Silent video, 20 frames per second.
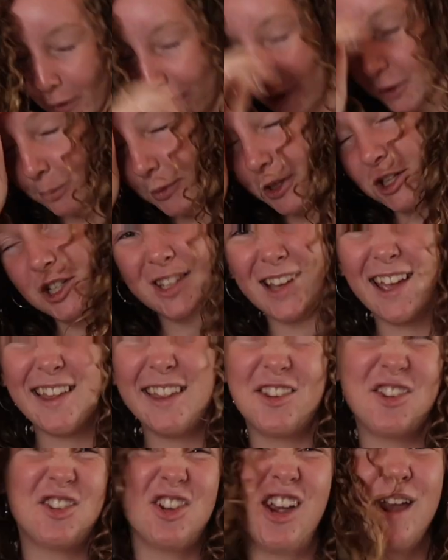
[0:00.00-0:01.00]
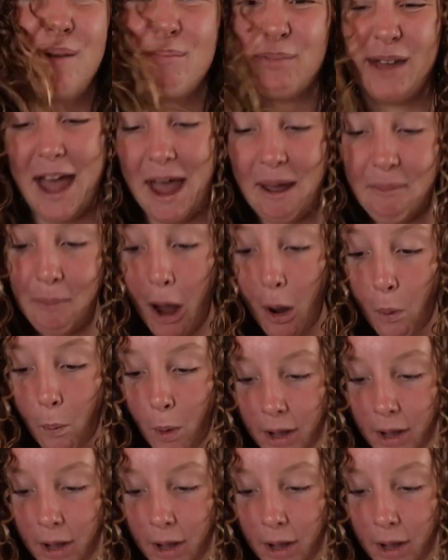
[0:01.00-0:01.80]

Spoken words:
I normally just get the cheap Kmart